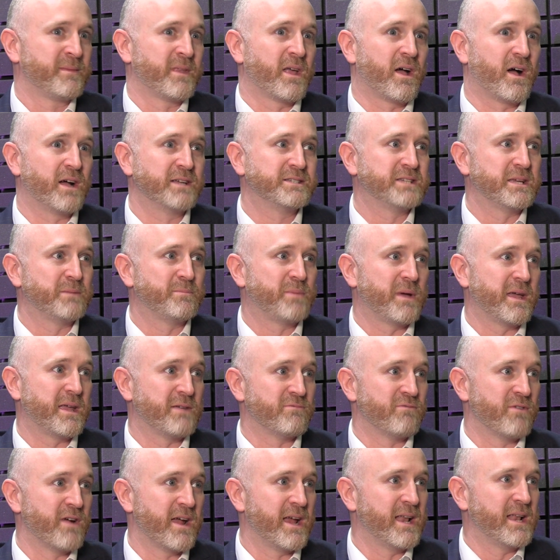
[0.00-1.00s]

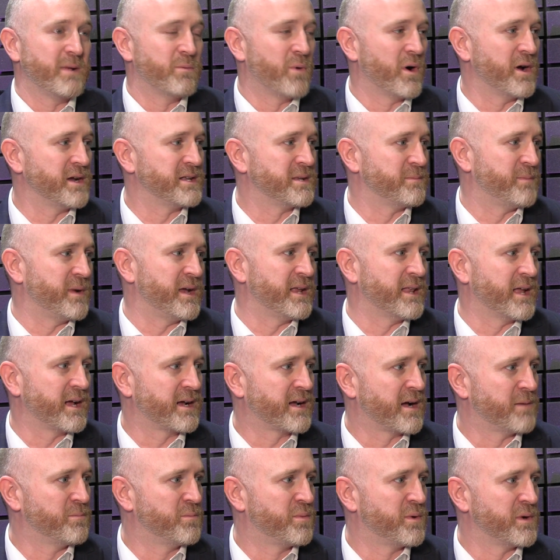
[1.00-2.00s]
IGP really wanted to be that
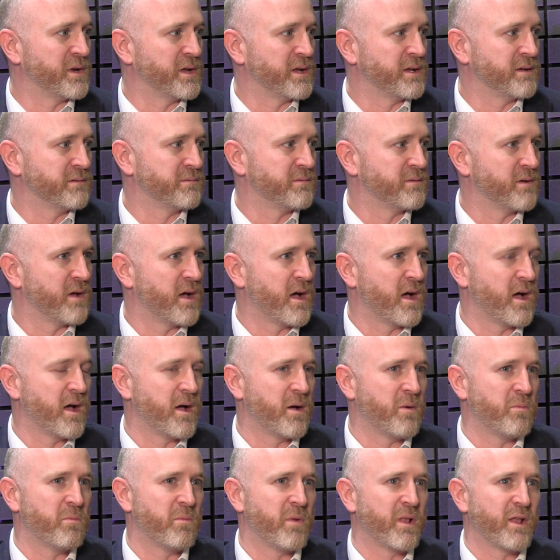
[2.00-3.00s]
company,
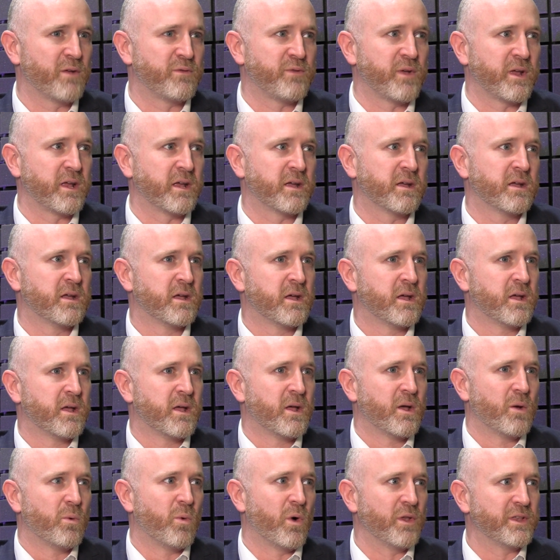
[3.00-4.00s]
and I think
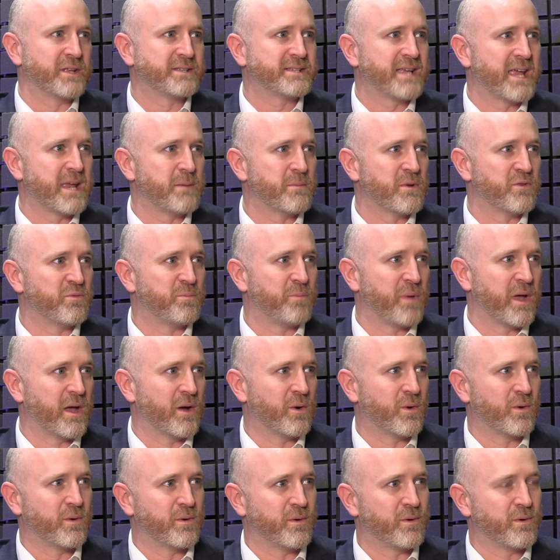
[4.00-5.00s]
what the team have
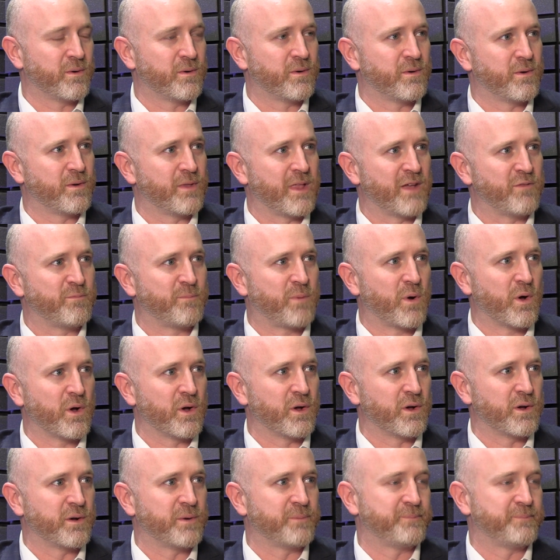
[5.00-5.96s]
built, they've put